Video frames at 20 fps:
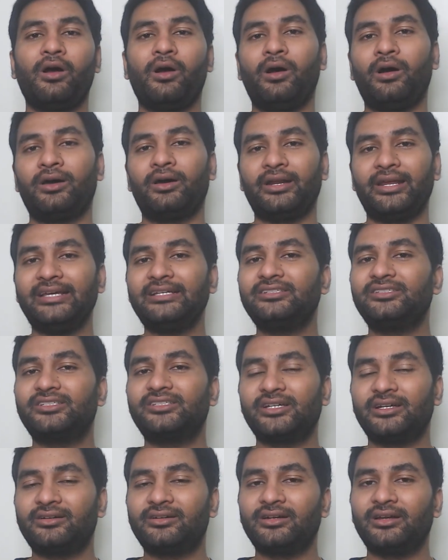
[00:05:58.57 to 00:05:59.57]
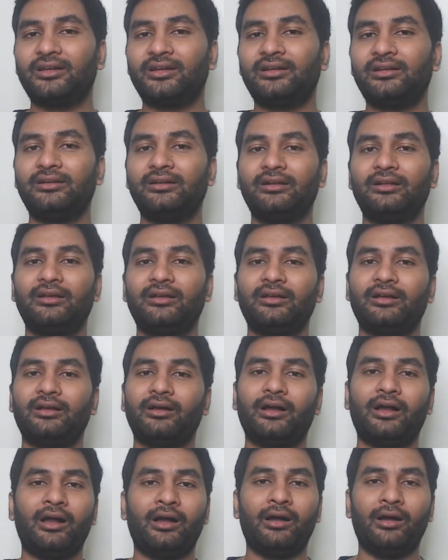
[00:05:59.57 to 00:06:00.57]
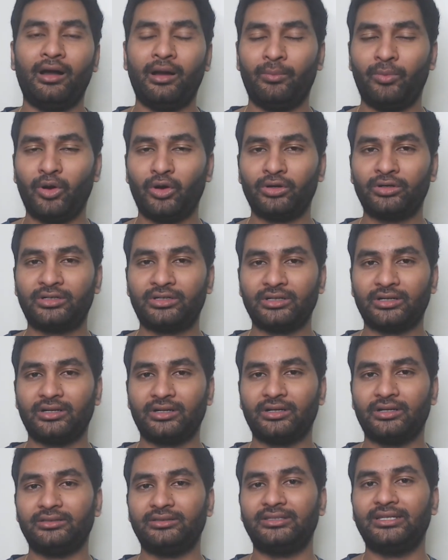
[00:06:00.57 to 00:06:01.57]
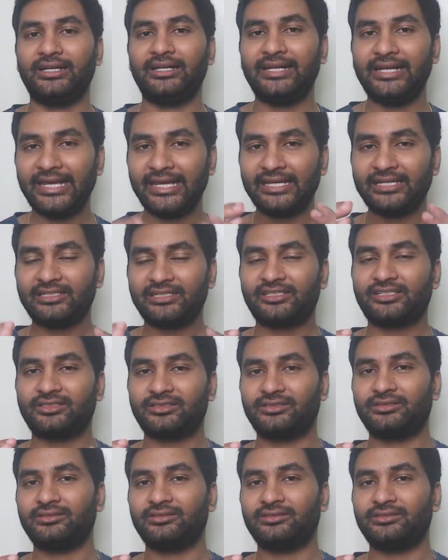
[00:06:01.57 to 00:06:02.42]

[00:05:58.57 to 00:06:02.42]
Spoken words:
or in general about the niche